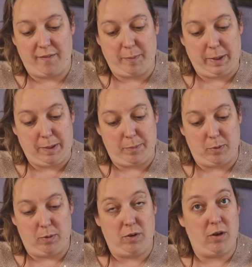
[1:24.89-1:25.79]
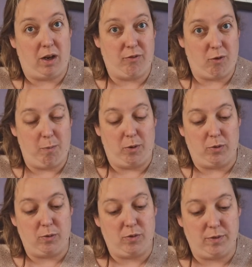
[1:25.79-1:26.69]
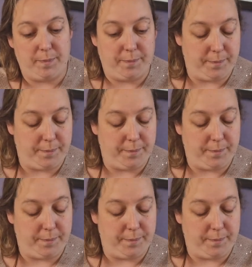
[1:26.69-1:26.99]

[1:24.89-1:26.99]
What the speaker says: other people, like role models.